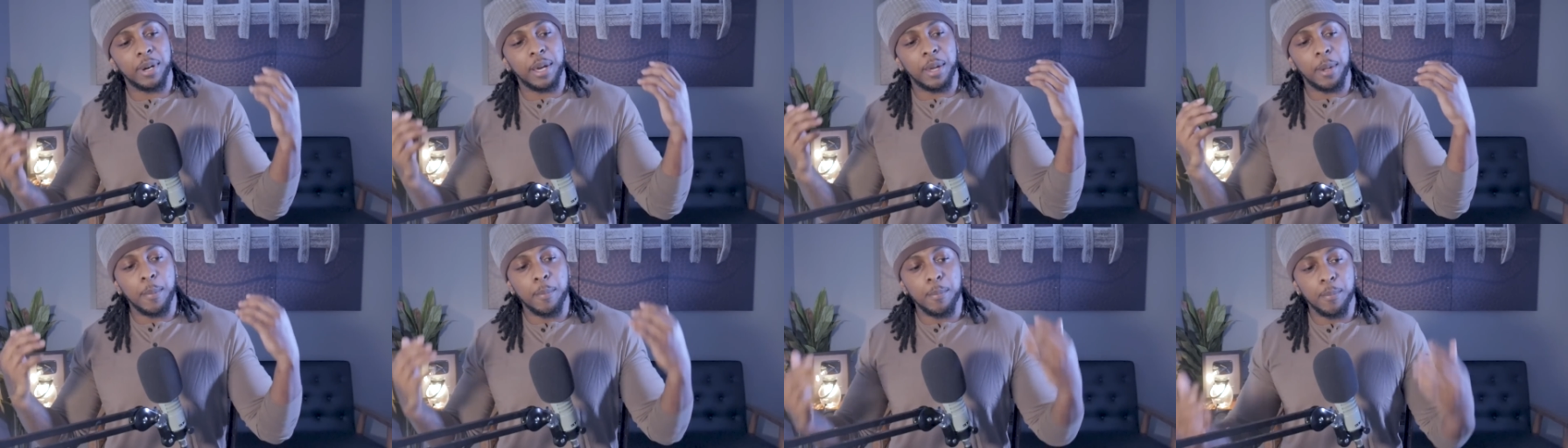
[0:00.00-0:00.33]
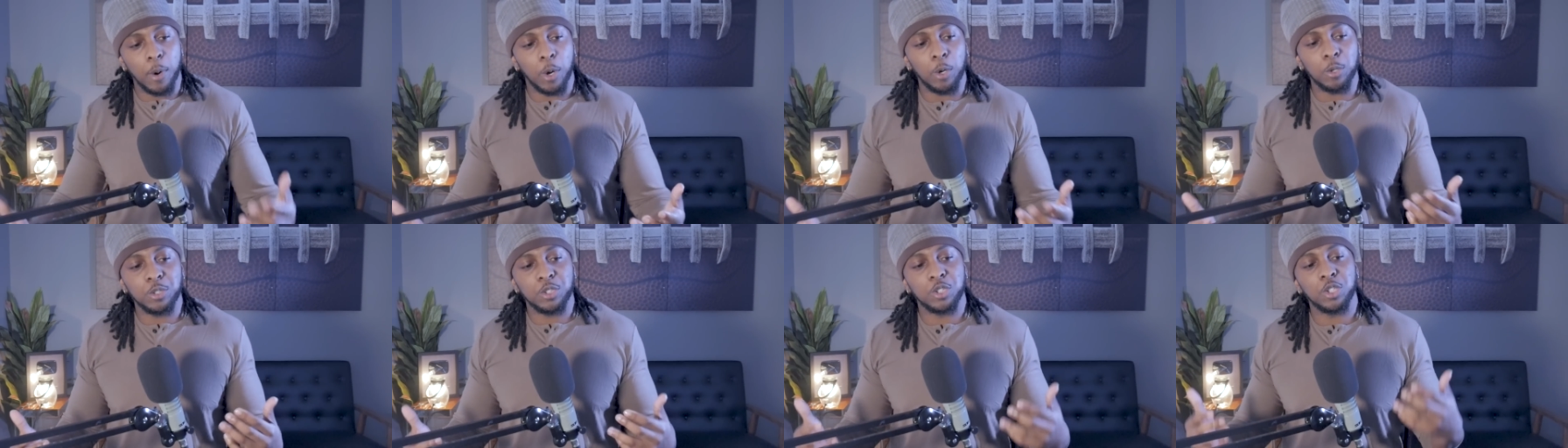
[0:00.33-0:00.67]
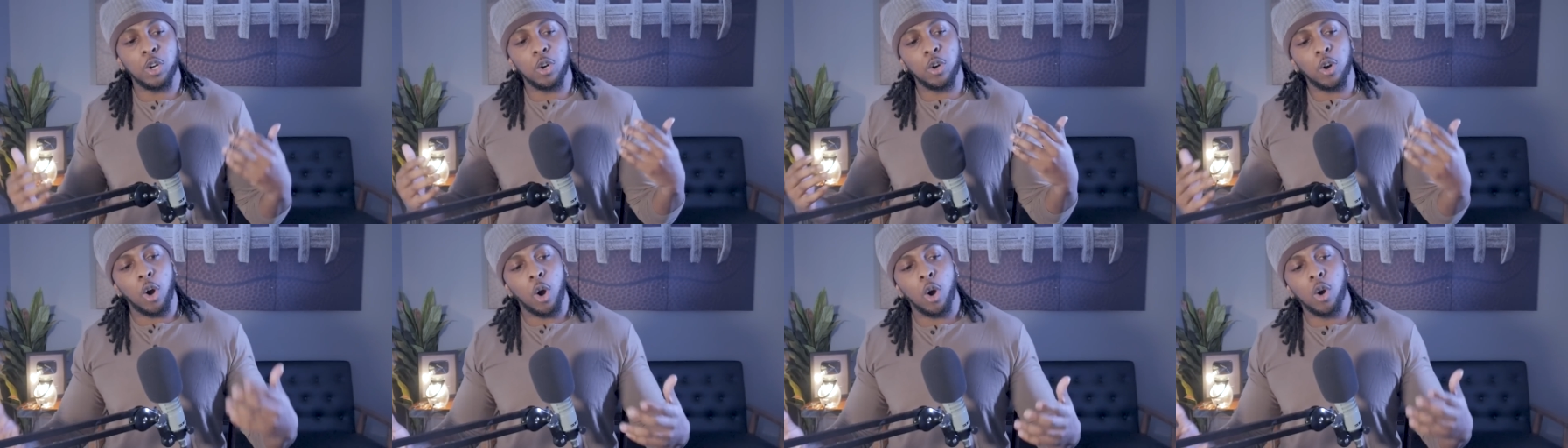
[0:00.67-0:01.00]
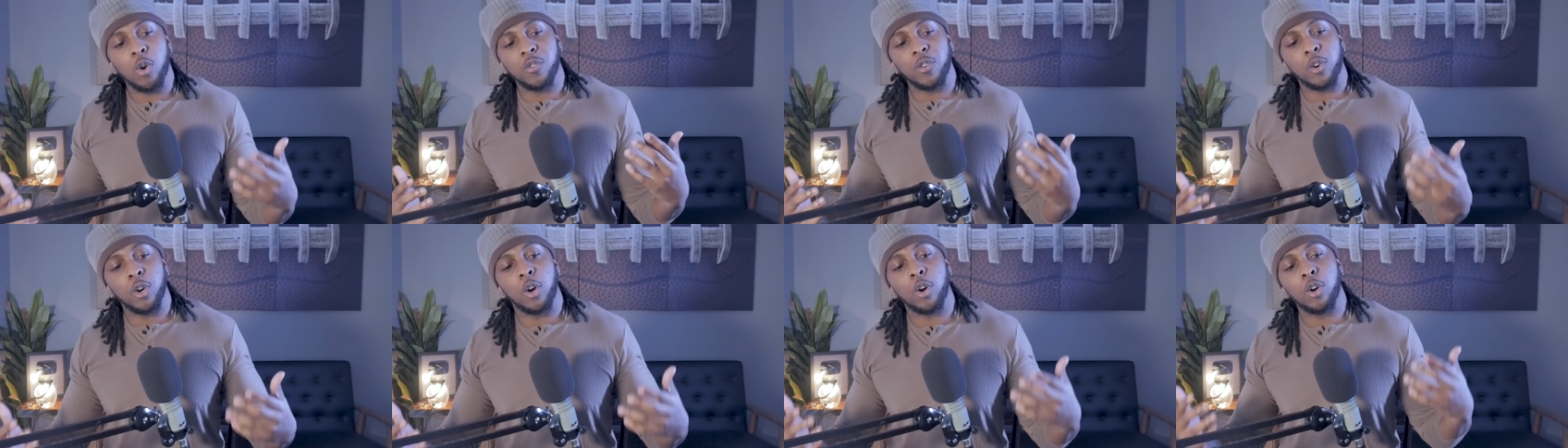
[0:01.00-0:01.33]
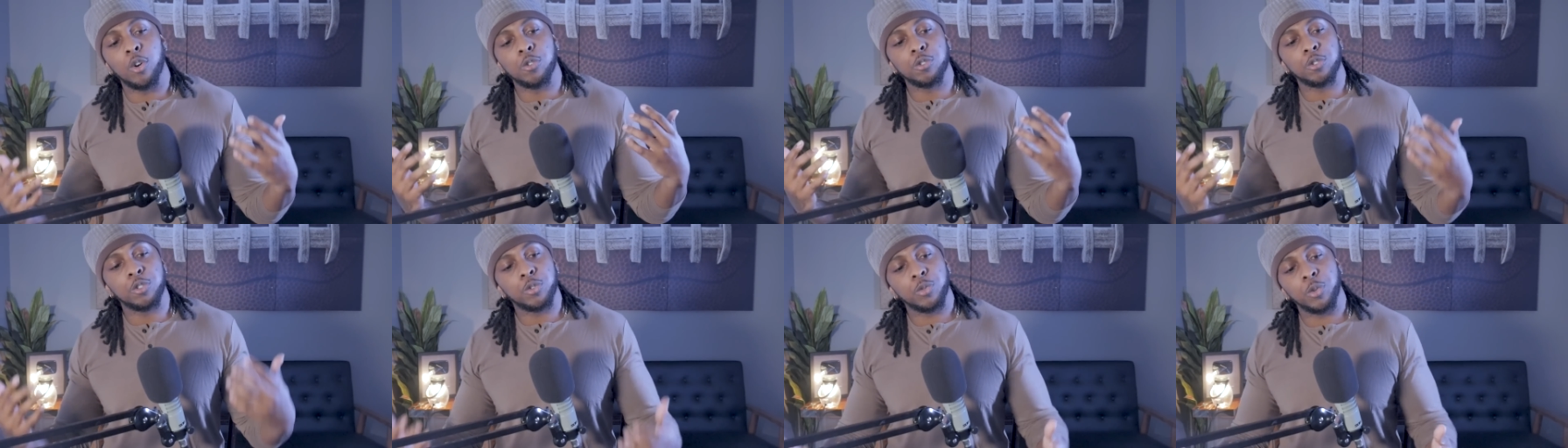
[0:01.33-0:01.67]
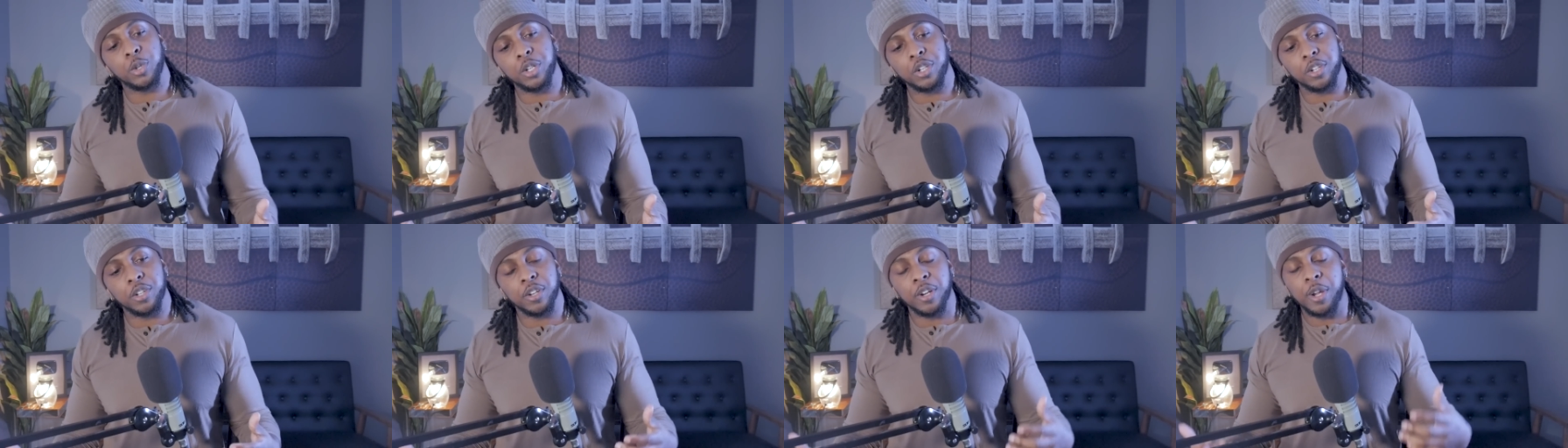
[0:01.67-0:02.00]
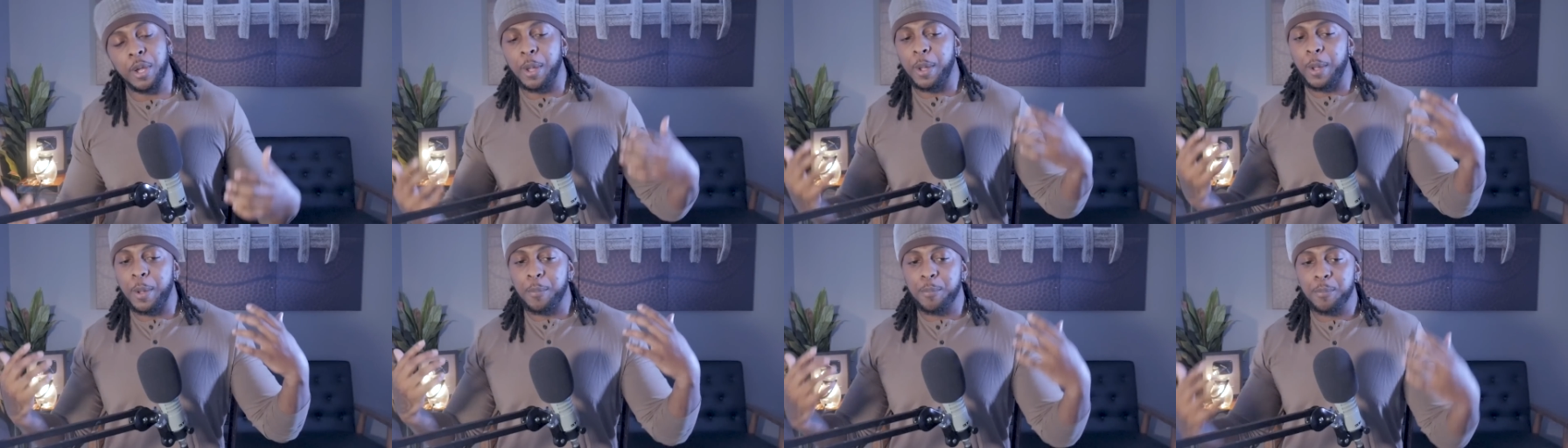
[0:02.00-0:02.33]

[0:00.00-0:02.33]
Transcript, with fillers: but Mojo over on Twitter